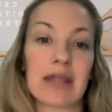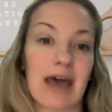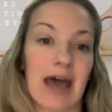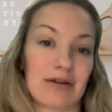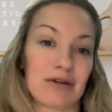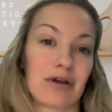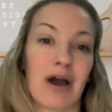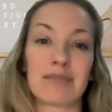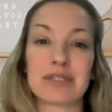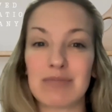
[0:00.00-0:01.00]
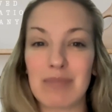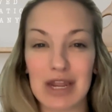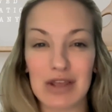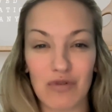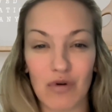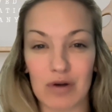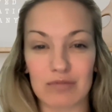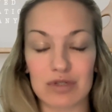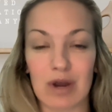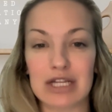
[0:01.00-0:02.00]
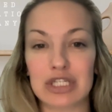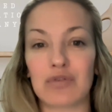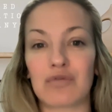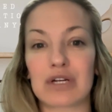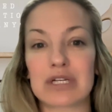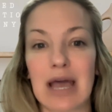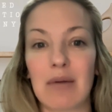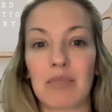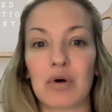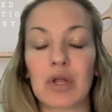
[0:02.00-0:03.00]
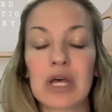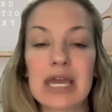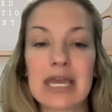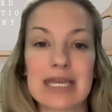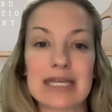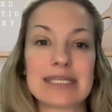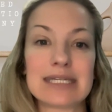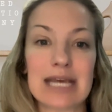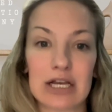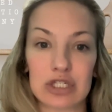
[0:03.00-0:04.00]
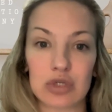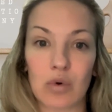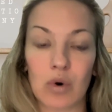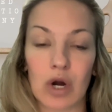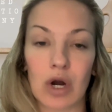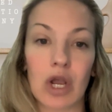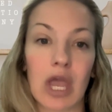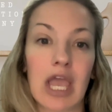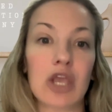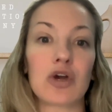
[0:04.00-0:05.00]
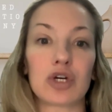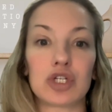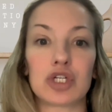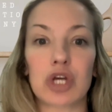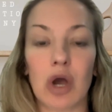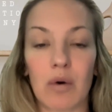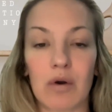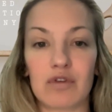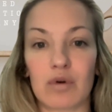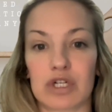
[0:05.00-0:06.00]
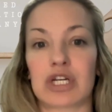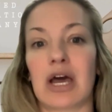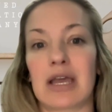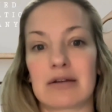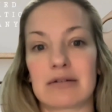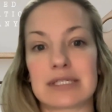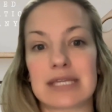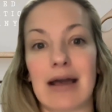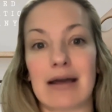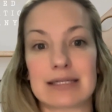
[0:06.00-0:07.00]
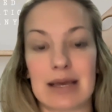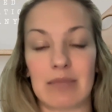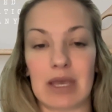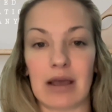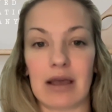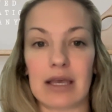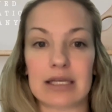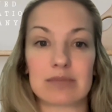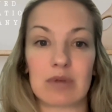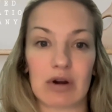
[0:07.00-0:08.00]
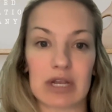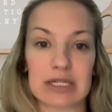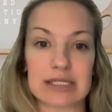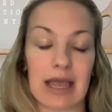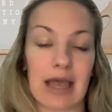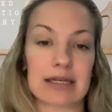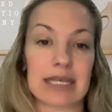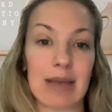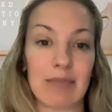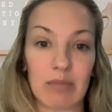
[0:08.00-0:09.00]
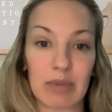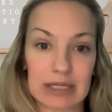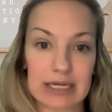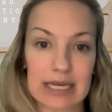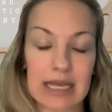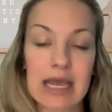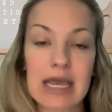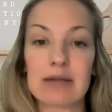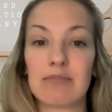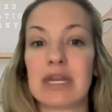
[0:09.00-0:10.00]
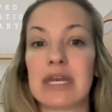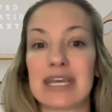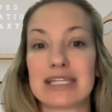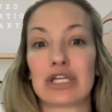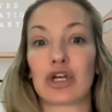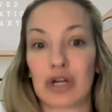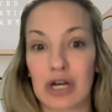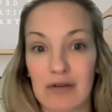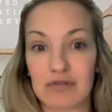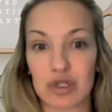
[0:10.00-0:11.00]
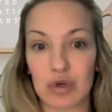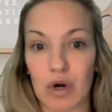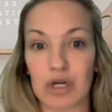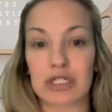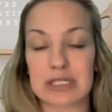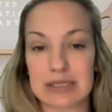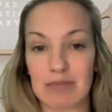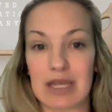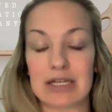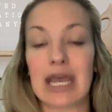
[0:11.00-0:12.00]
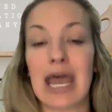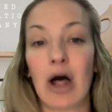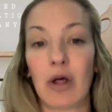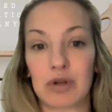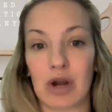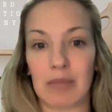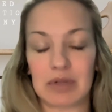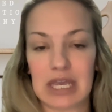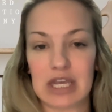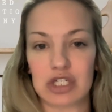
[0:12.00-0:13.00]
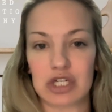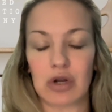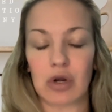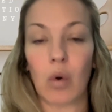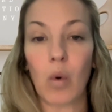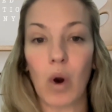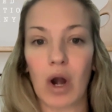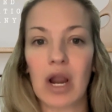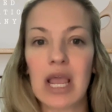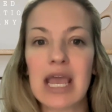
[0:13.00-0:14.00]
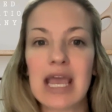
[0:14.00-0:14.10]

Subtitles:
That comes in many forms, right? So, for example, is the test score a good show of your child's academic experience and capability? Meaning, is it a good enough score to submit to help your application? Or